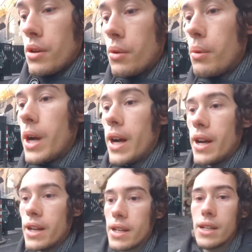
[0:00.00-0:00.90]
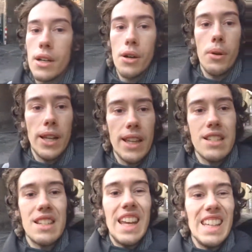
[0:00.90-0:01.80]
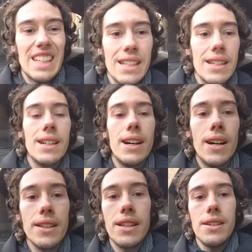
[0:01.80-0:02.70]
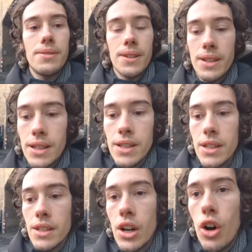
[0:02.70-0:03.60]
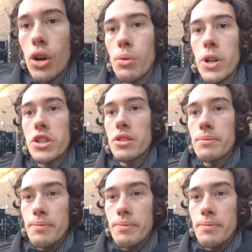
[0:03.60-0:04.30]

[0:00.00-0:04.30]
where we had that snake underneath Hogwarts,